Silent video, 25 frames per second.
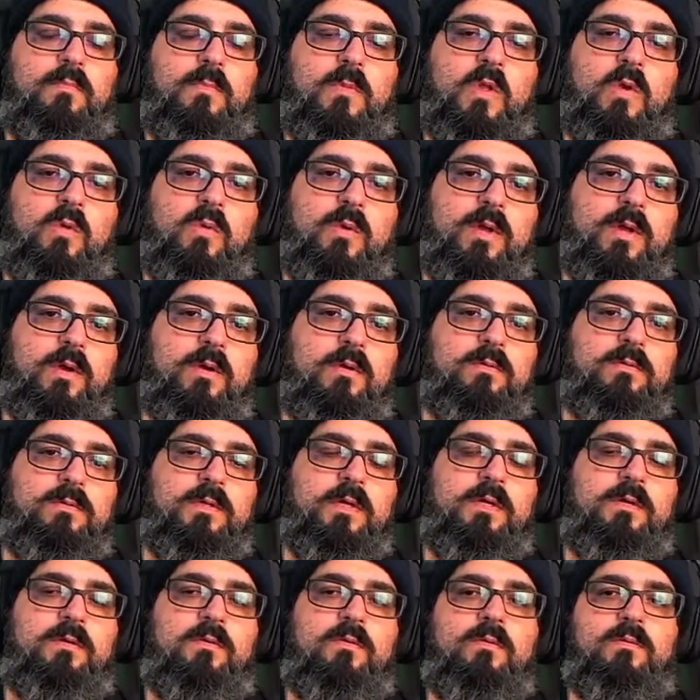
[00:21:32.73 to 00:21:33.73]
Wait, hold
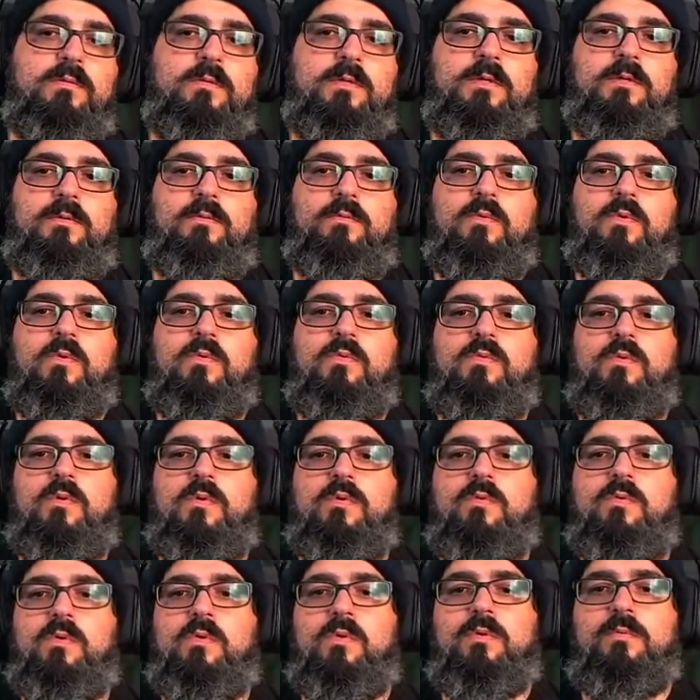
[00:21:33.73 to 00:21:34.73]
on.
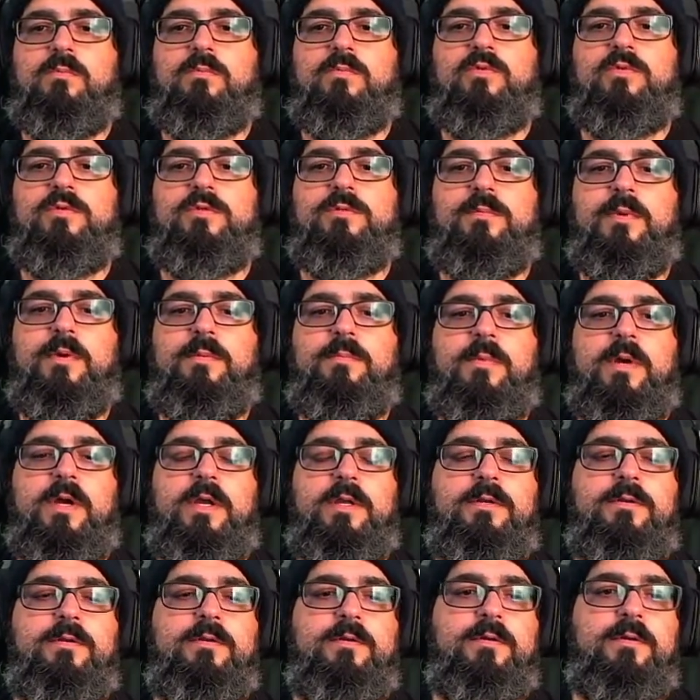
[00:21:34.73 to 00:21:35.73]
Whoa. I'm losing my
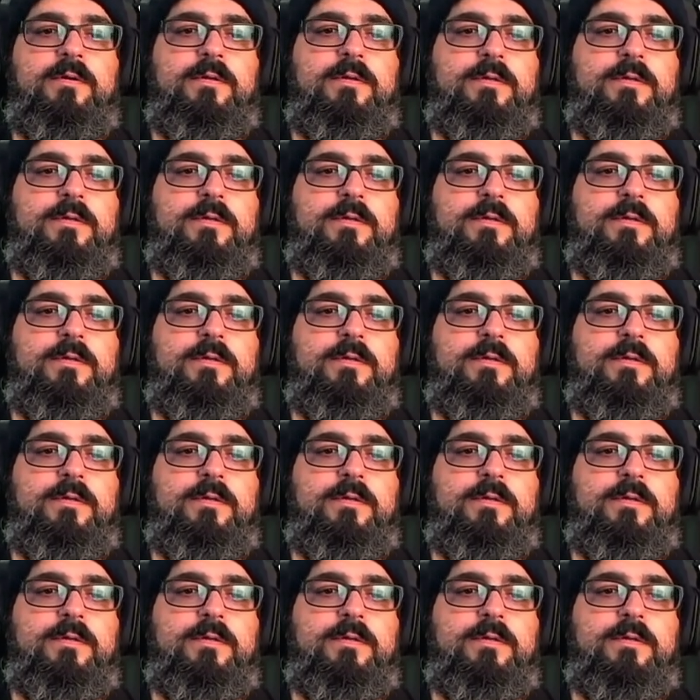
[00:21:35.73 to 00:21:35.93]
mind here.